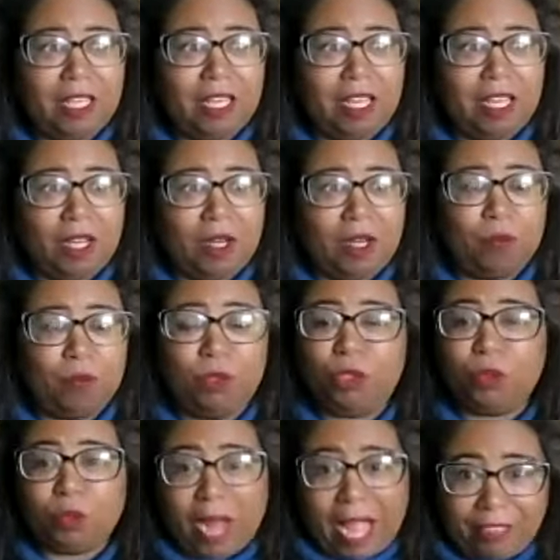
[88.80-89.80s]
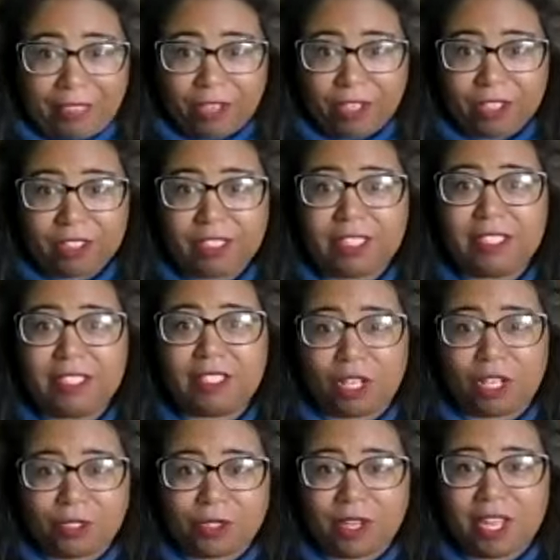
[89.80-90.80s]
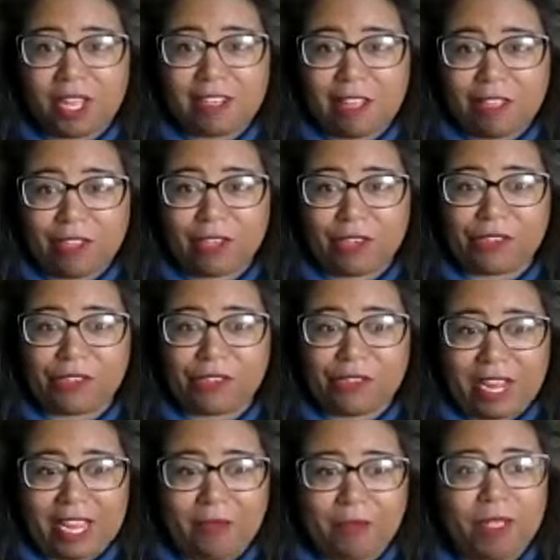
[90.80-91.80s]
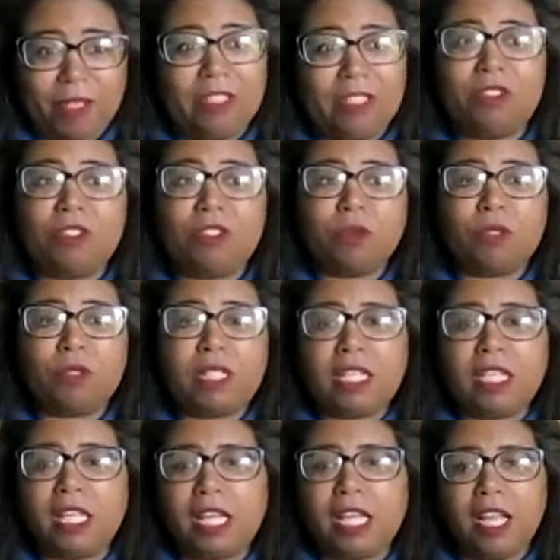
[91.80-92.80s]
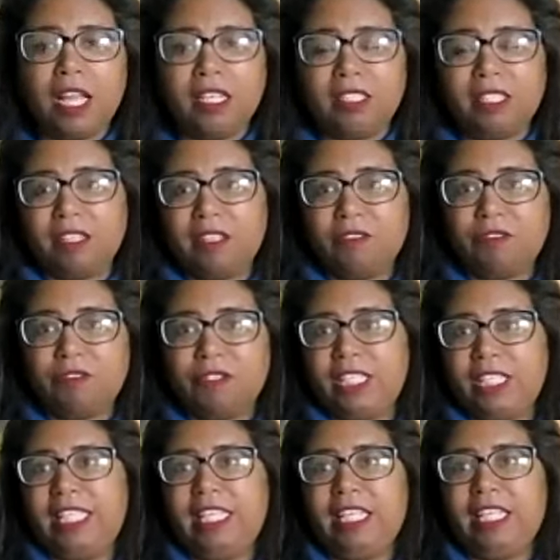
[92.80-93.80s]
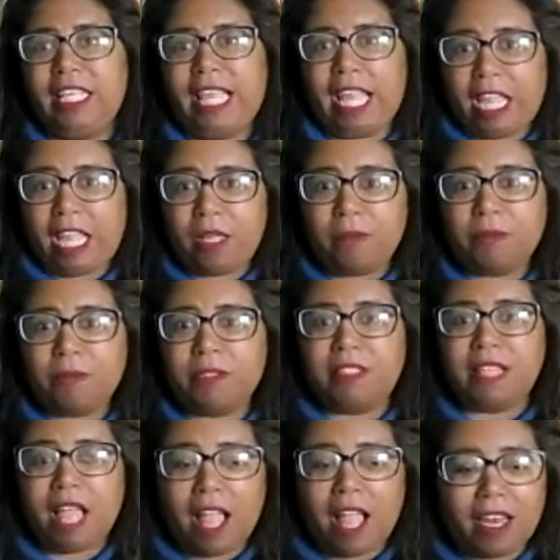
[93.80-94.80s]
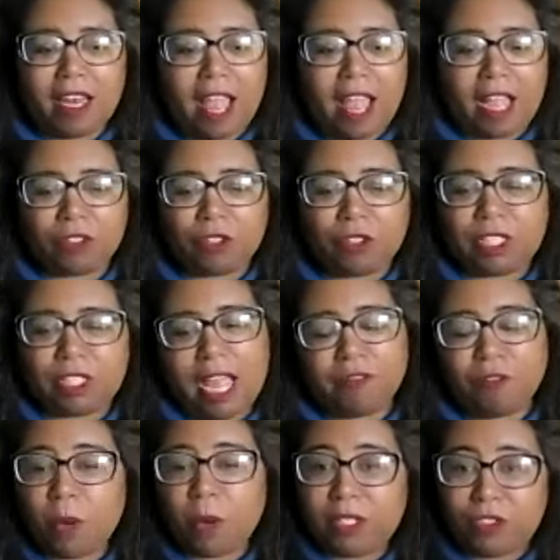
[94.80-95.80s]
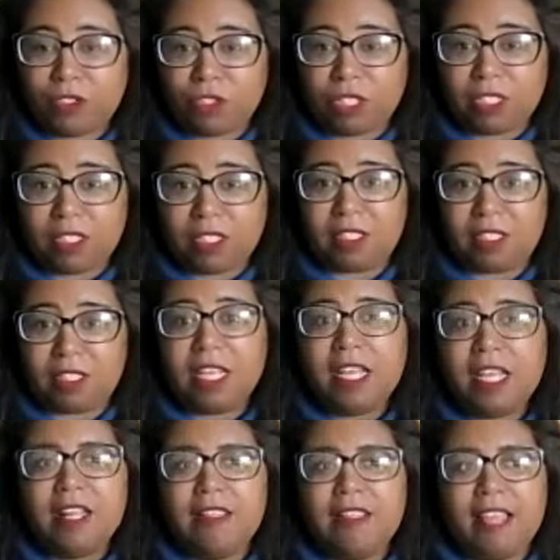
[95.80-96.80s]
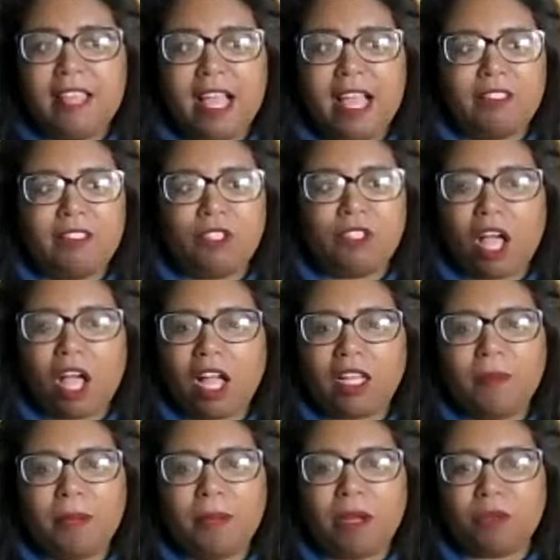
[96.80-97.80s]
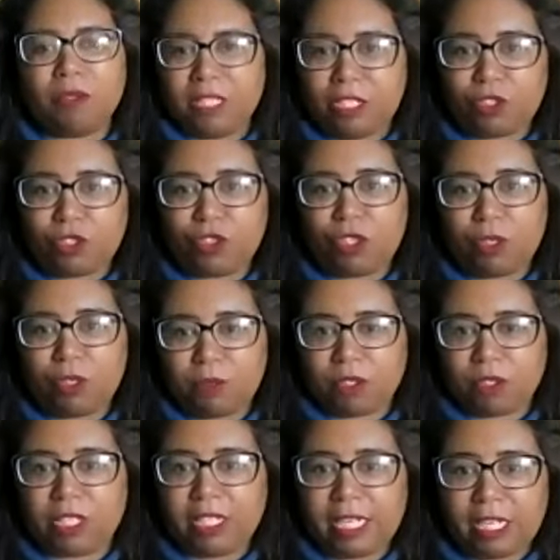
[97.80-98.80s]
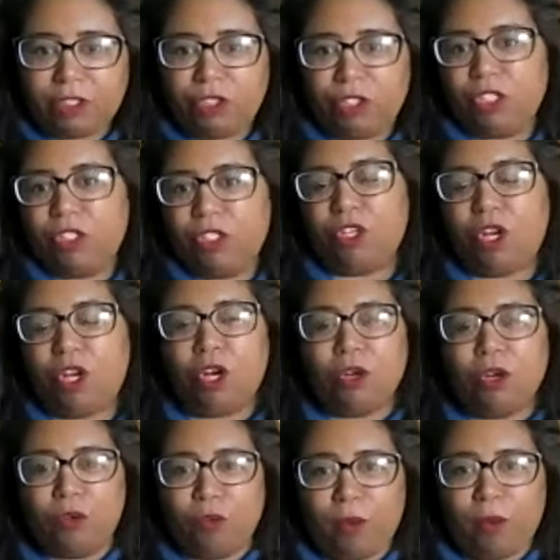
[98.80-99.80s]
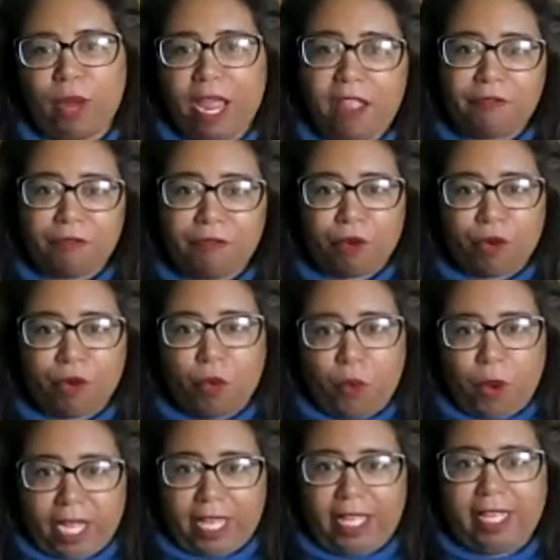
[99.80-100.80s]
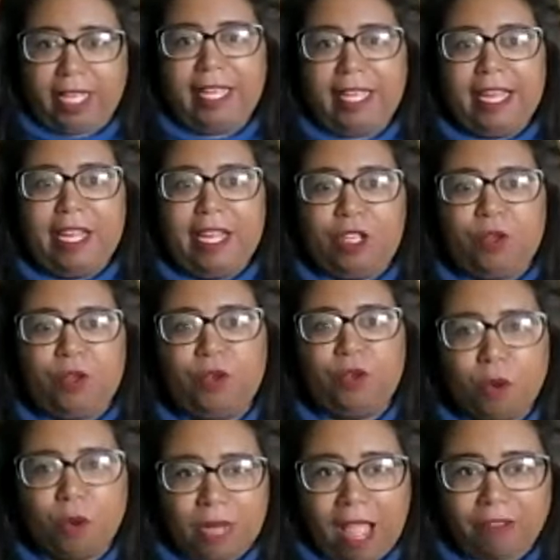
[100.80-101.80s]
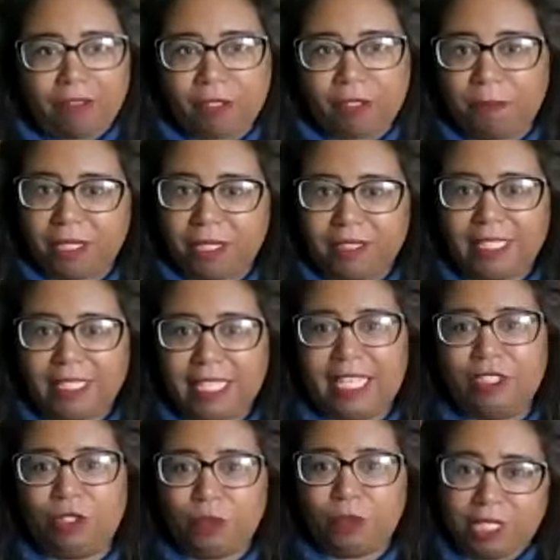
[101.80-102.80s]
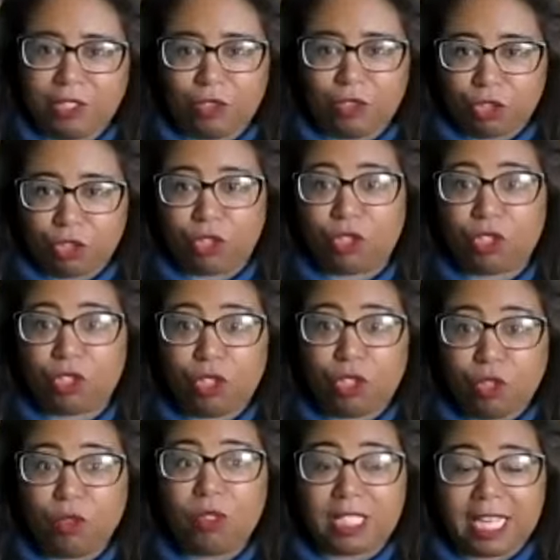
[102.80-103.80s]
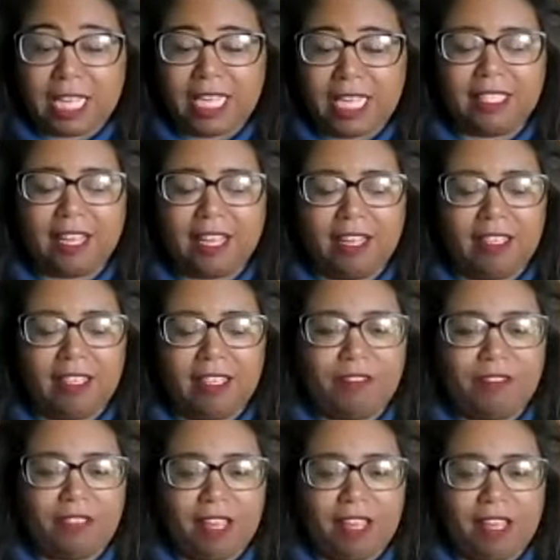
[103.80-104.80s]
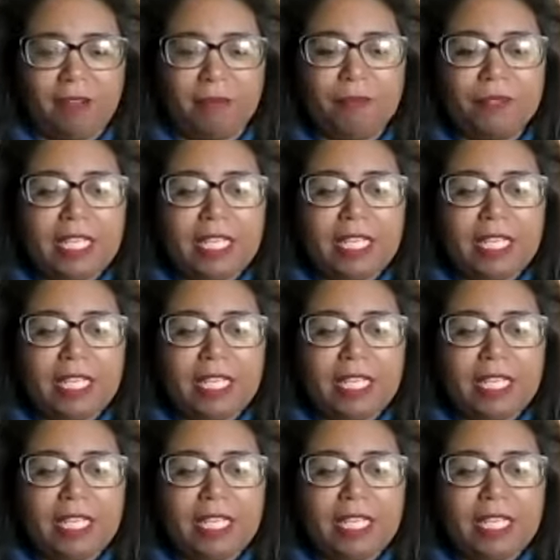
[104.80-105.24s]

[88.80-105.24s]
Would You Rather is also another great one. So any kind of games that actually have questions that talk about relationships or connections are great for quick. You don't have to build it. You can just use it kind of thing.